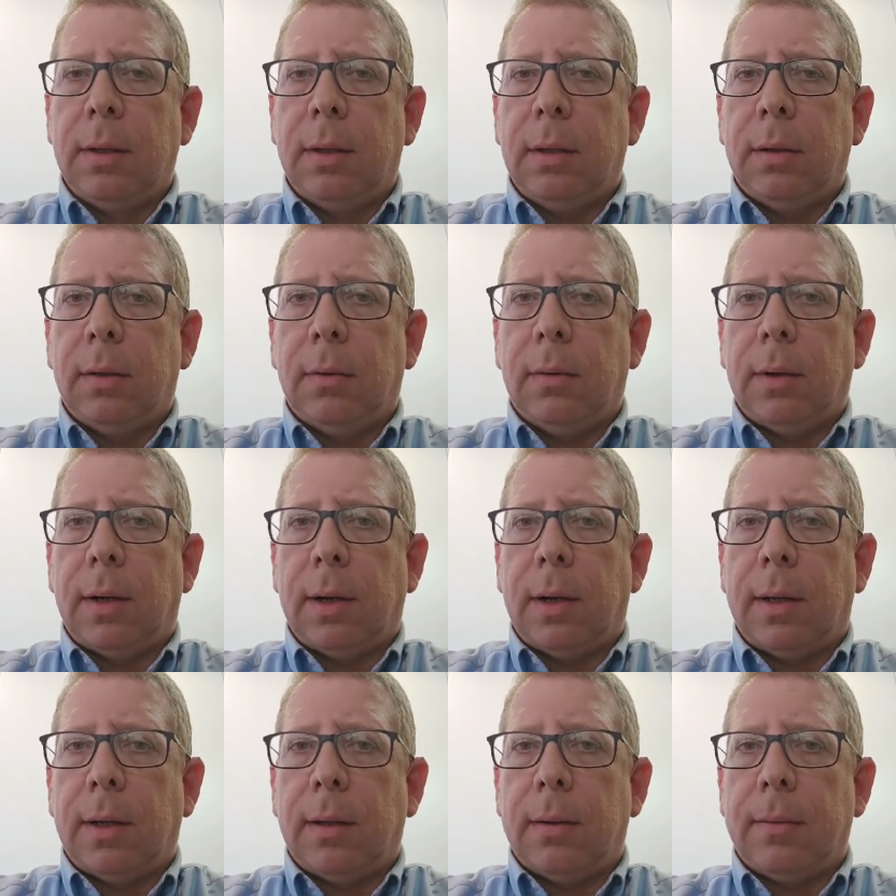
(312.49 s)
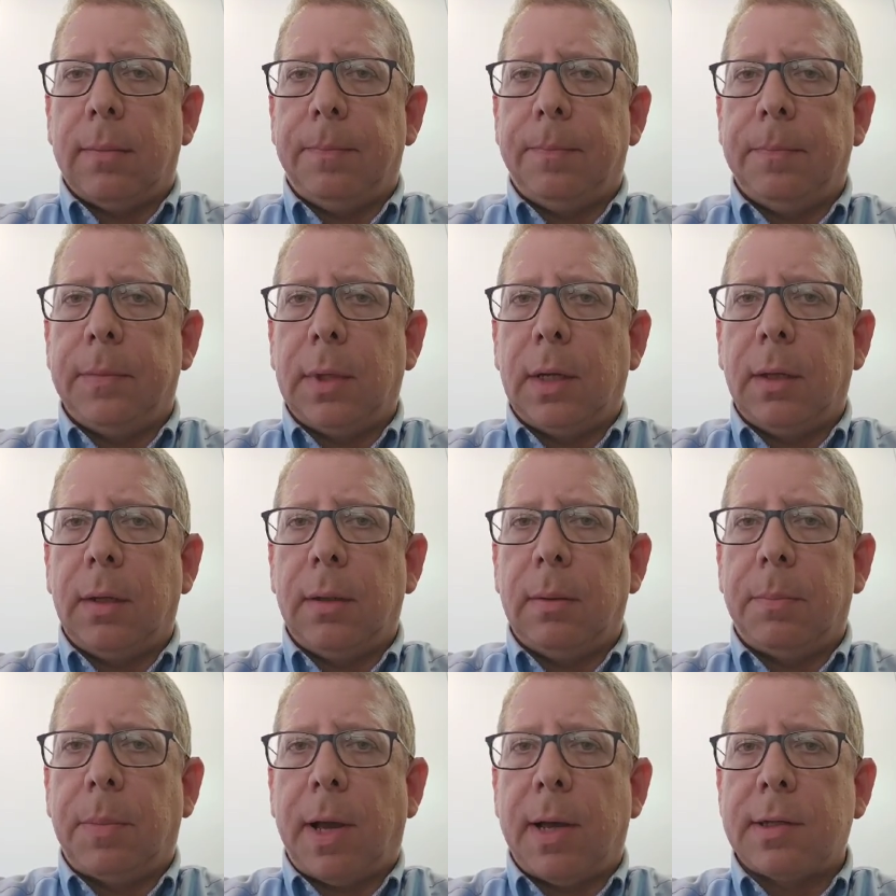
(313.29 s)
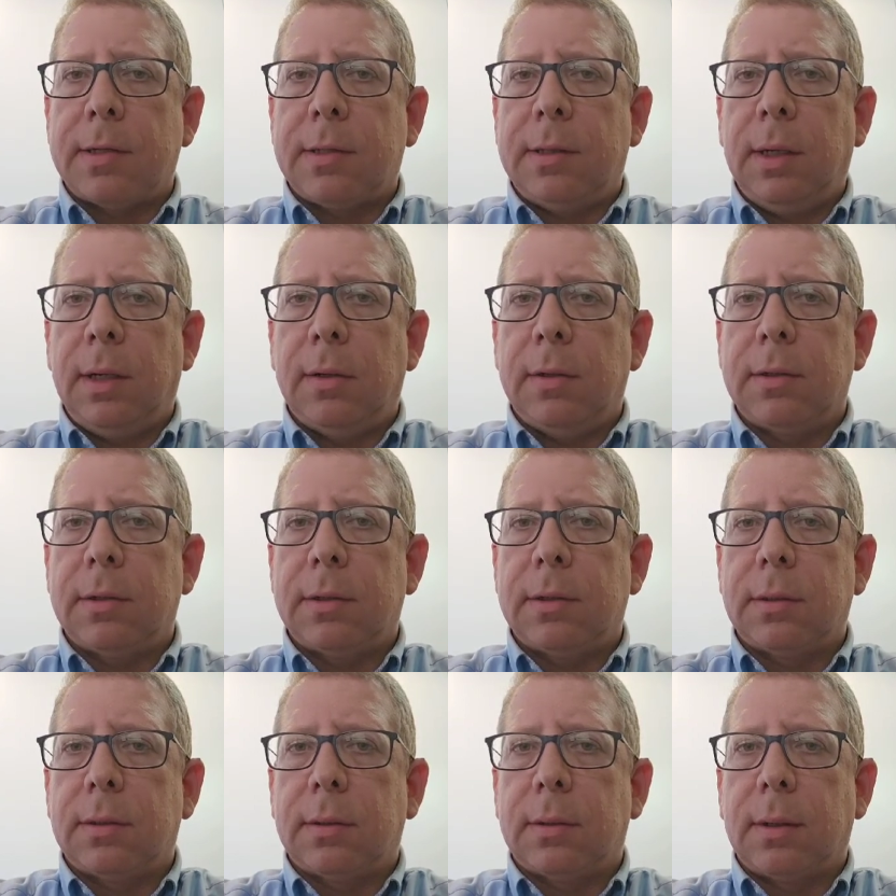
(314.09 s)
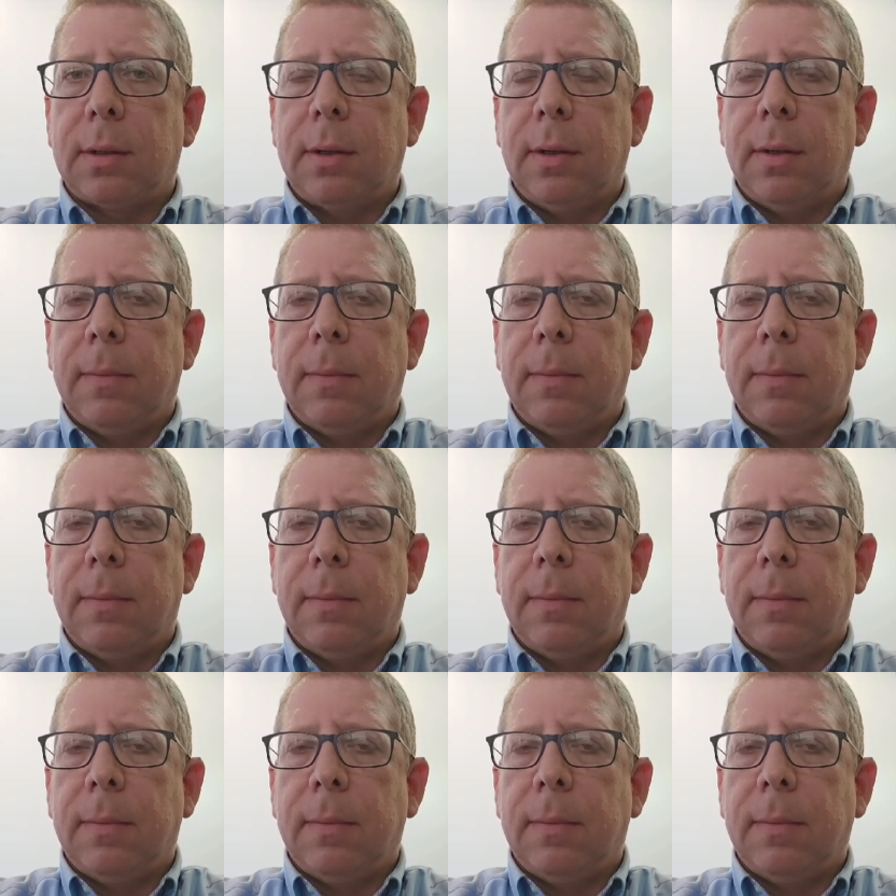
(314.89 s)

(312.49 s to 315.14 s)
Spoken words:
You know, in past years,